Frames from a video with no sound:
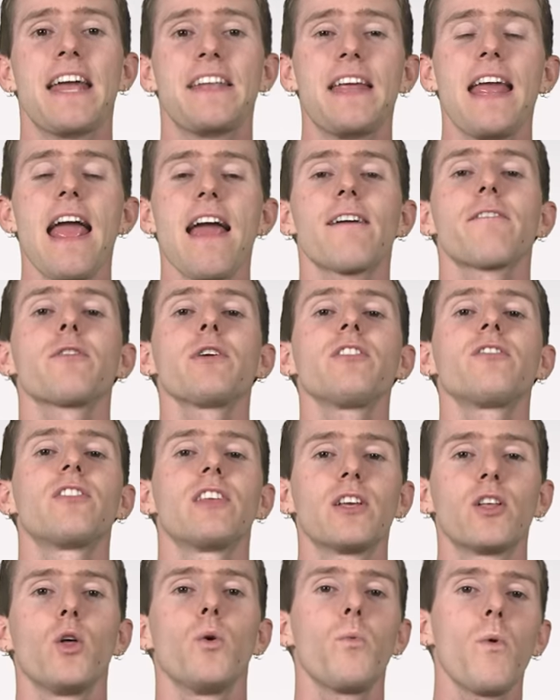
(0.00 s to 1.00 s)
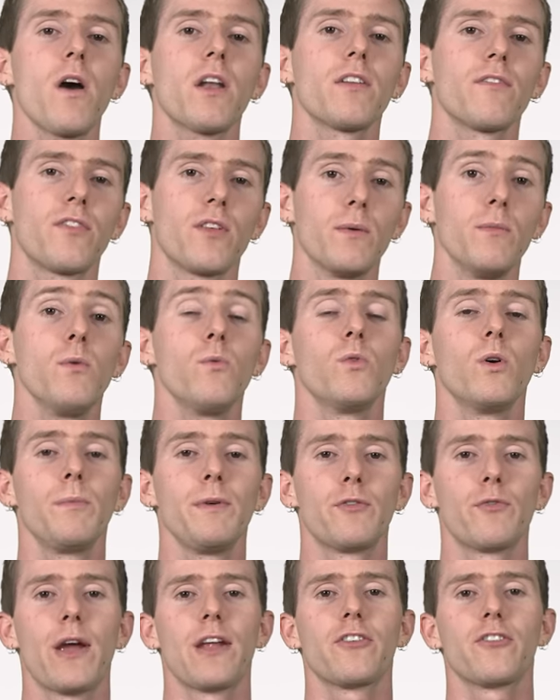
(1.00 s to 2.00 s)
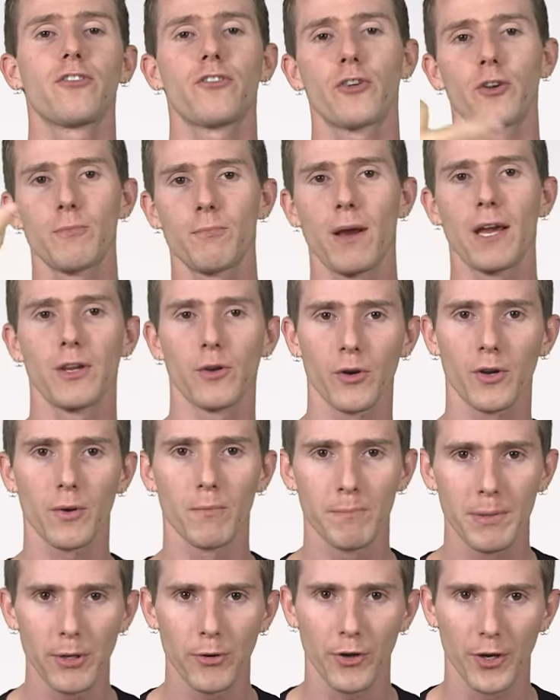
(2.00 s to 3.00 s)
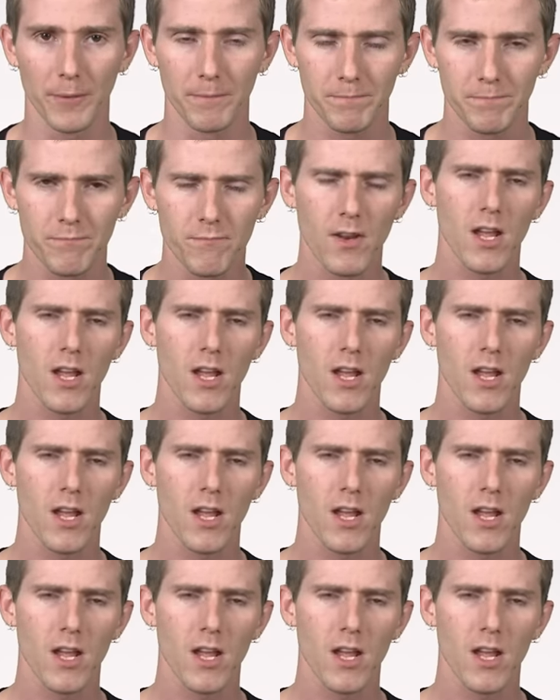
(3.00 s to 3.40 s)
and every single one of them will be registered by your computer.